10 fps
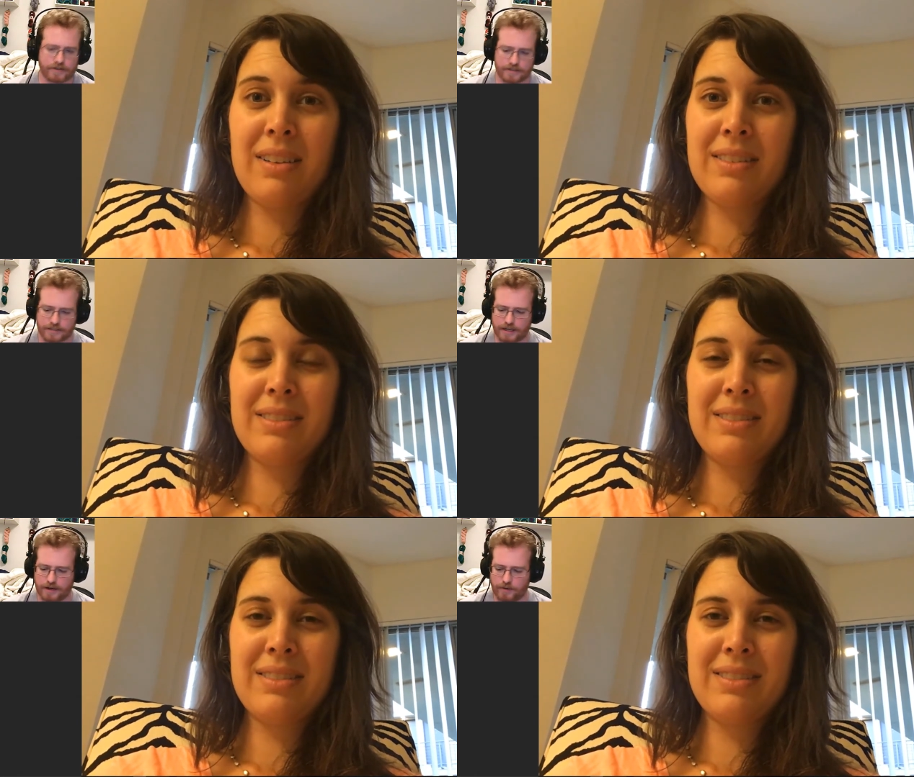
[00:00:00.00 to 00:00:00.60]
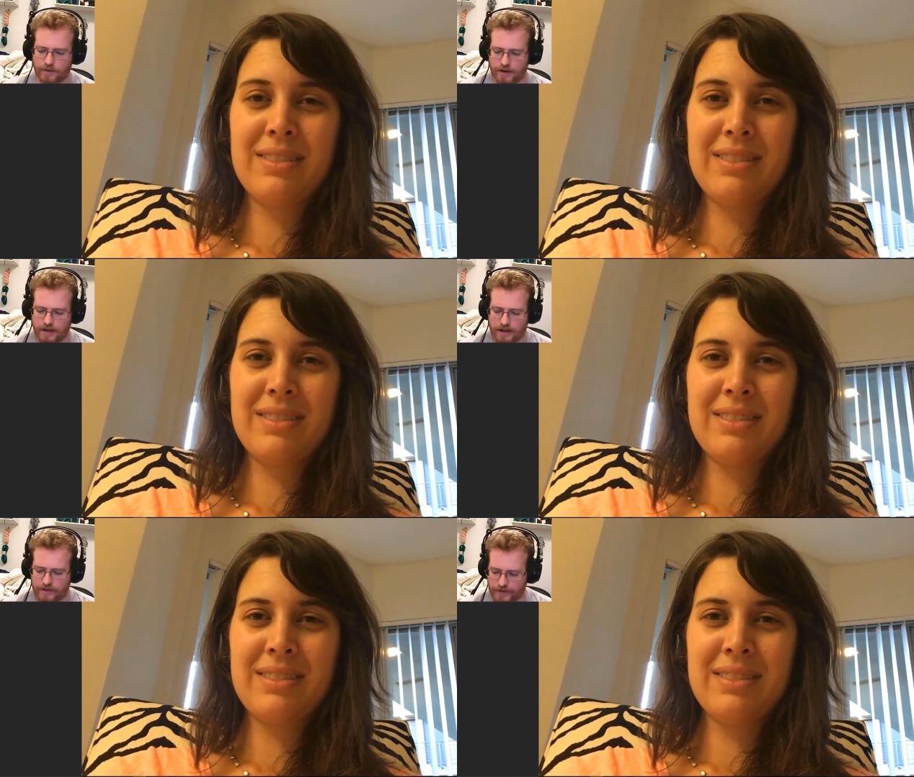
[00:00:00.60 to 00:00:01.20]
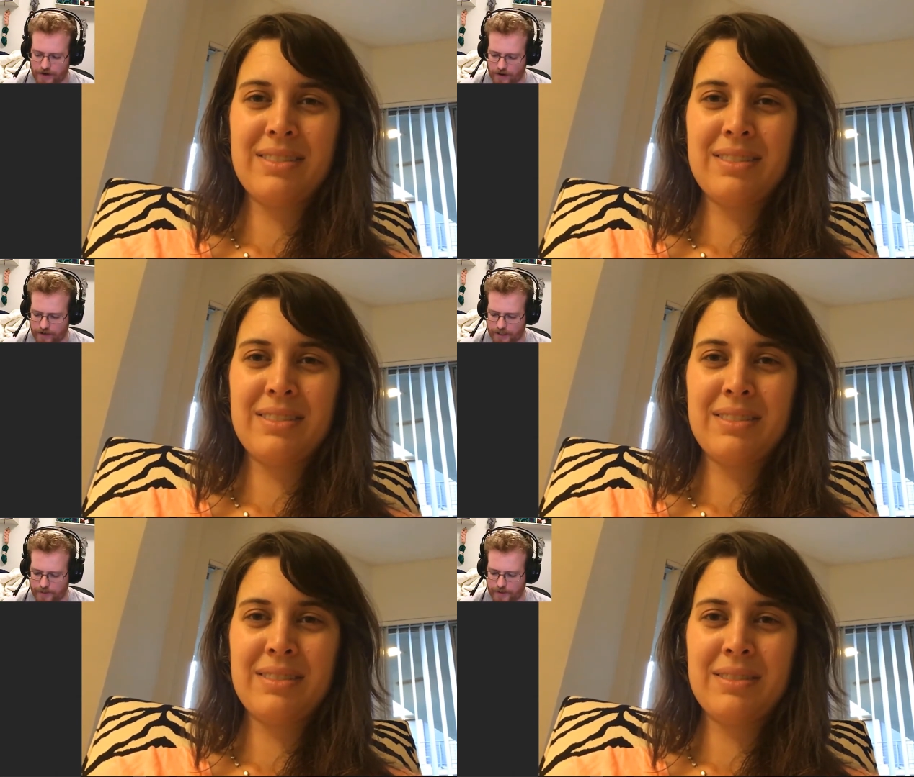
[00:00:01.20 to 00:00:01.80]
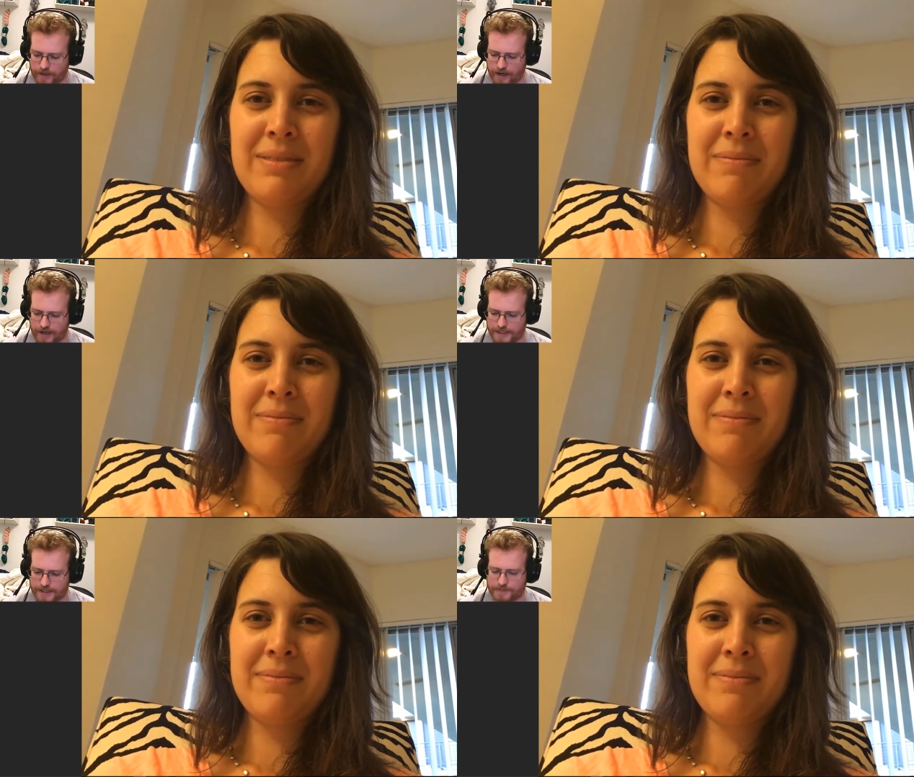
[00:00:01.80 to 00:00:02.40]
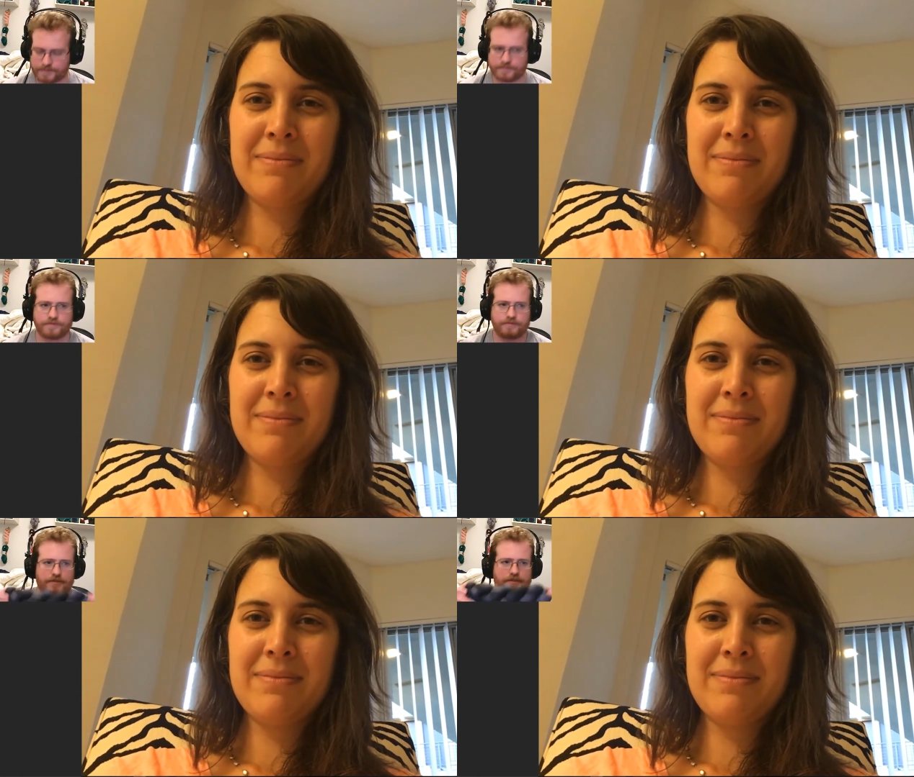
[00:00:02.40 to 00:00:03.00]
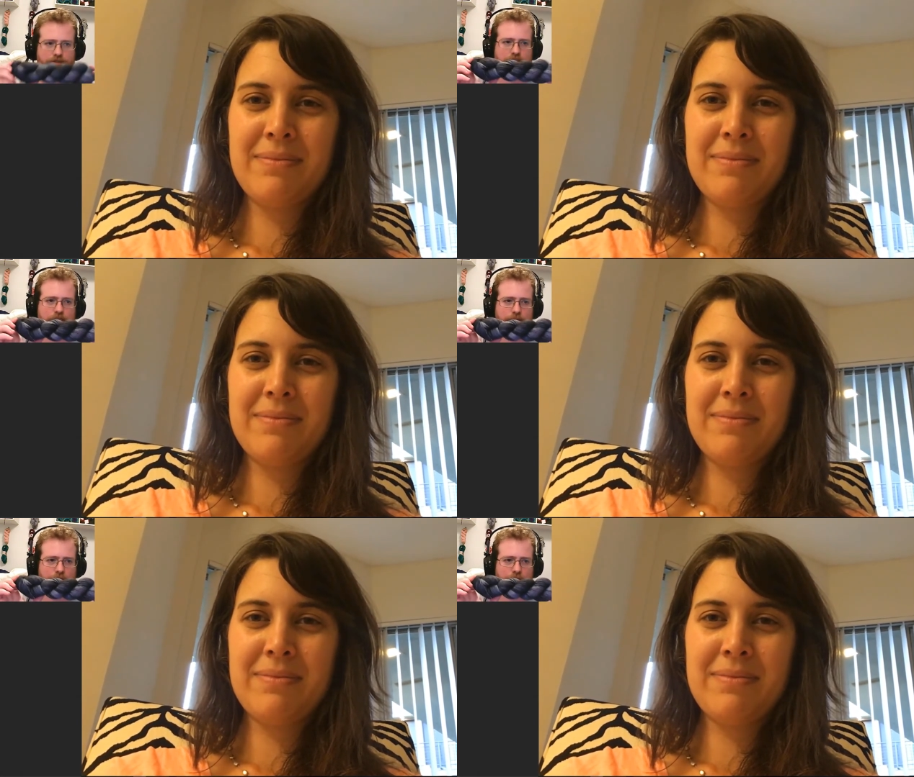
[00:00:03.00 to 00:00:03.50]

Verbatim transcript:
Speaker 1: So the yarn I'm gonna